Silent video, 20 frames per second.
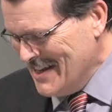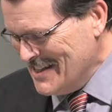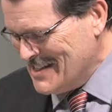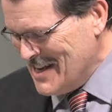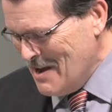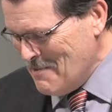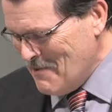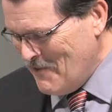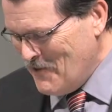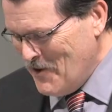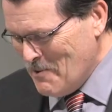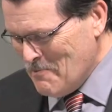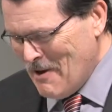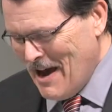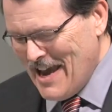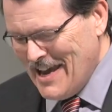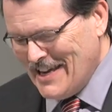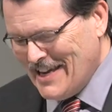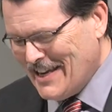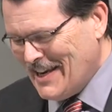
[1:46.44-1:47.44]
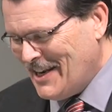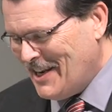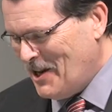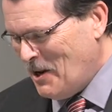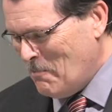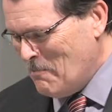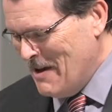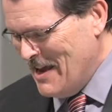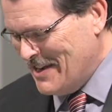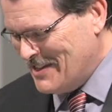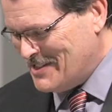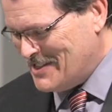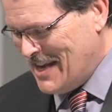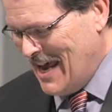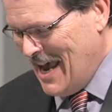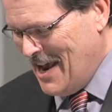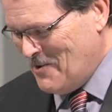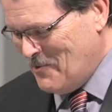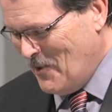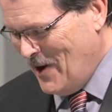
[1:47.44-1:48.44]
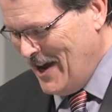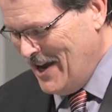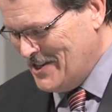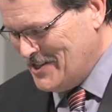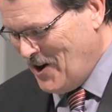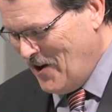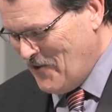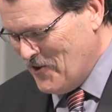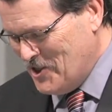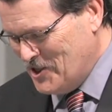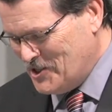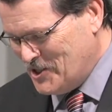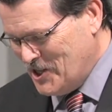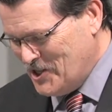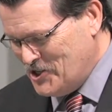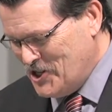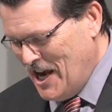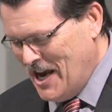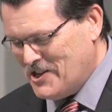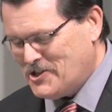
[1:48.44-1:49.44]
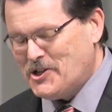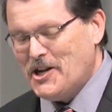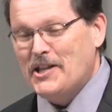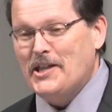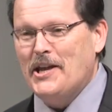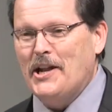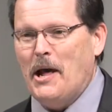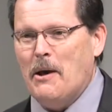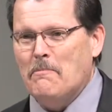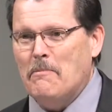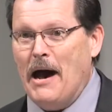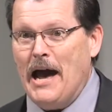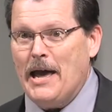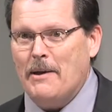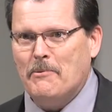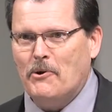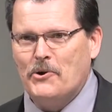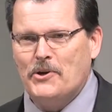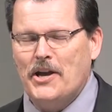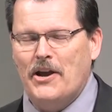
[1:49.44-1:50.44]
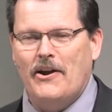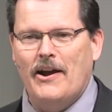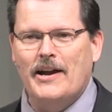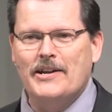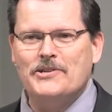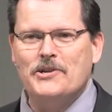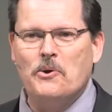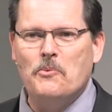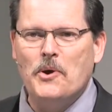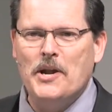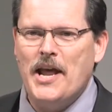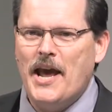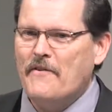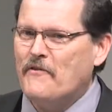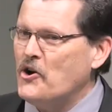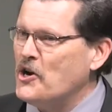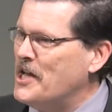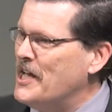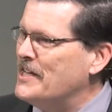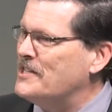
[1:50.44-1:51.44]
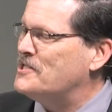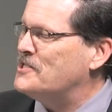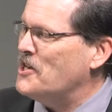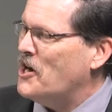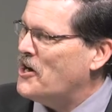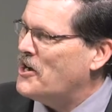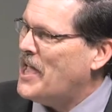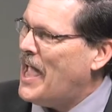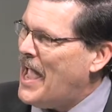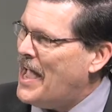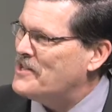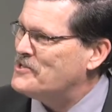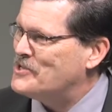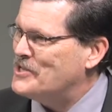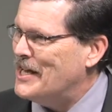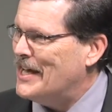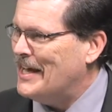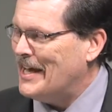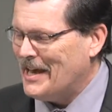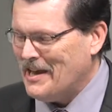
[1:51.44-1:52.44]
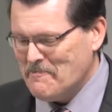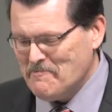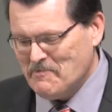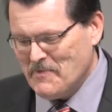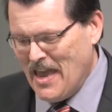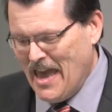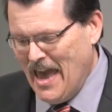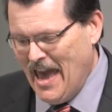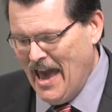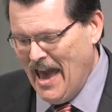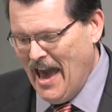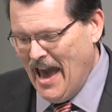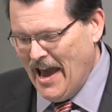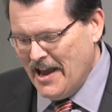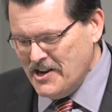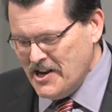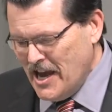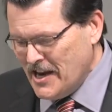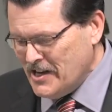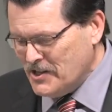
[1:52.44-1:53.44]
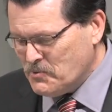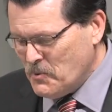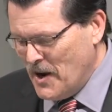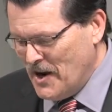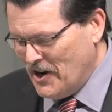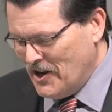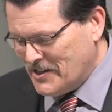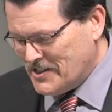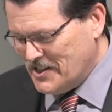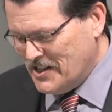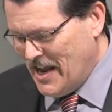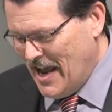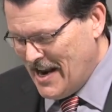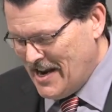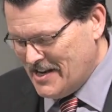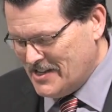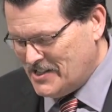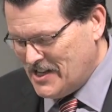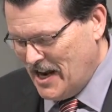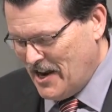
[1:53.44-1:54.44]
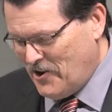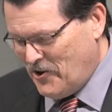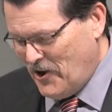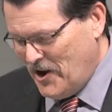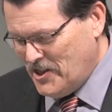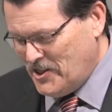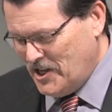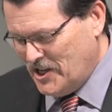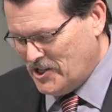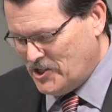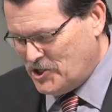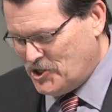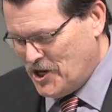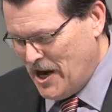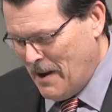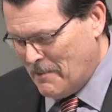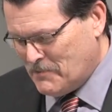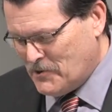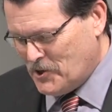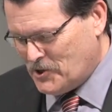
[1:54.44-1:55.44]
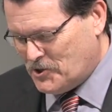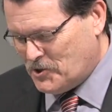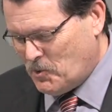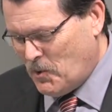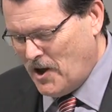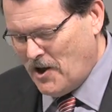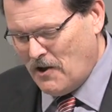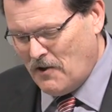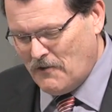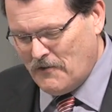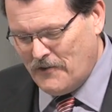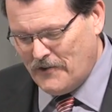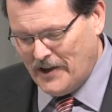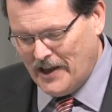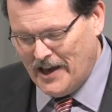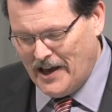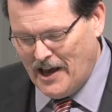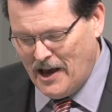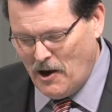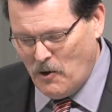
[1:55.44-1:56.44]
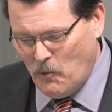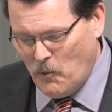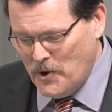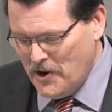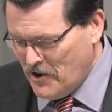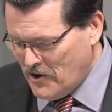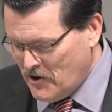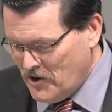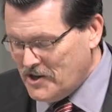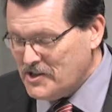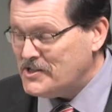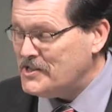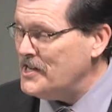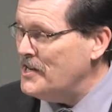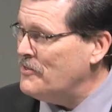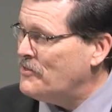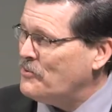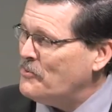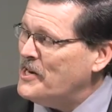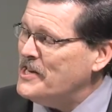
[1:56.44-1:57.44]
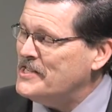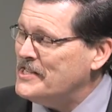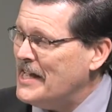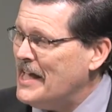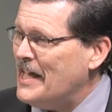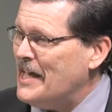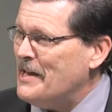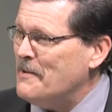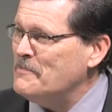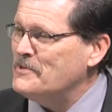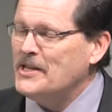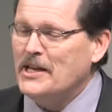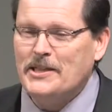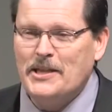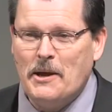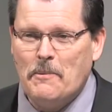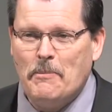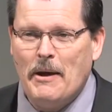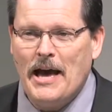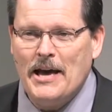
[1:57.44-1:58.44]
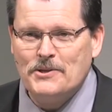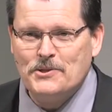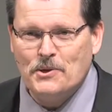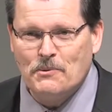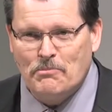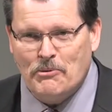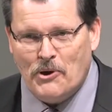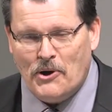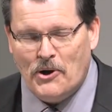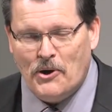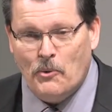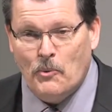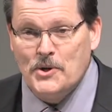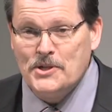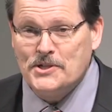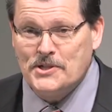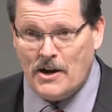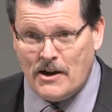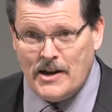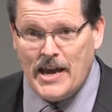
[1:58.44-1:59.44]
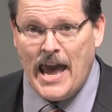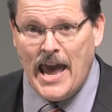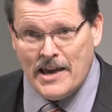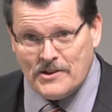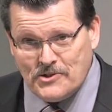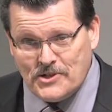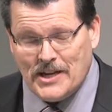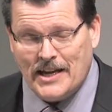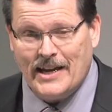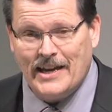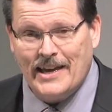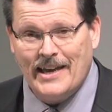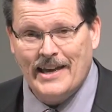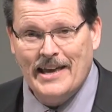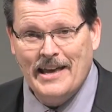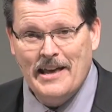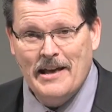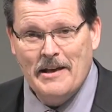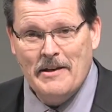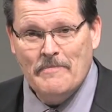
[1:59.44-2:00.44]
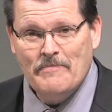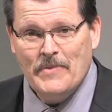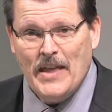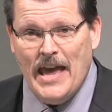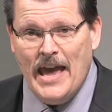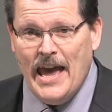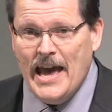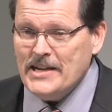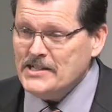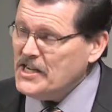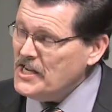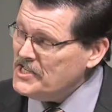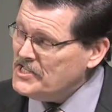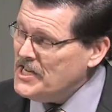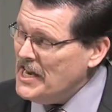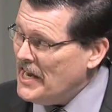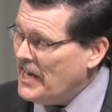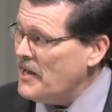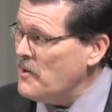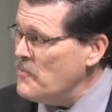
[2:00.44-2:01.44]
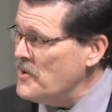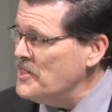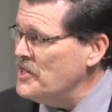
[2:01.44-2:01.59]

Some of you might get a little bent sideways over the suggestion that a Bible character would ever get sarcastic. And yet, as we look tonight in 2 Corinthians chapter 12, uh, we are going to see three times that the Apostle Paul was sarcastic as he's dealing